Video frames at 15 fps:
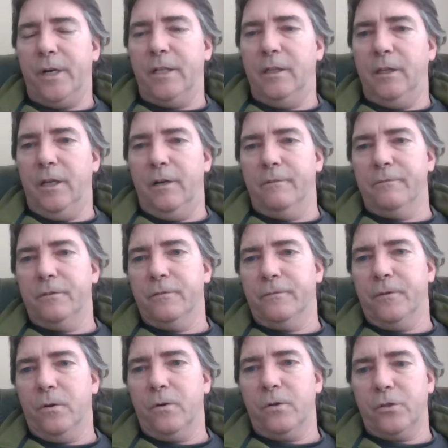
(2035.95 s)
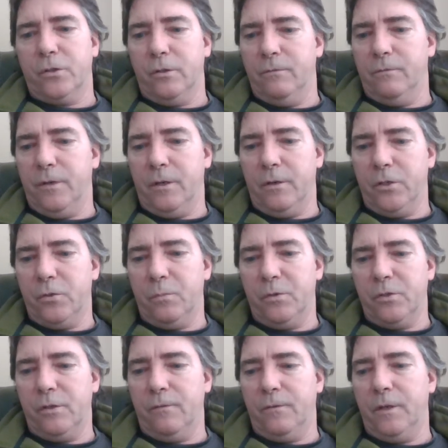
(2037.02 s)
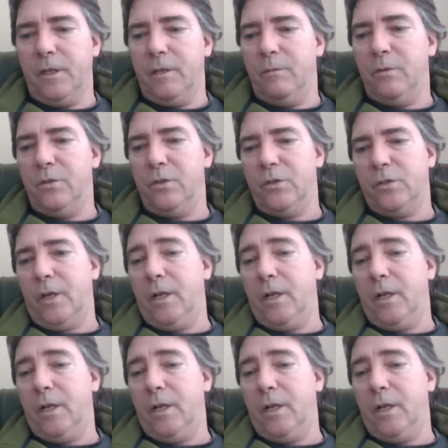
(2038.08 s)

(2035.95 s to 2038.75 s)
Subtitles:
I love to focus on very specific images.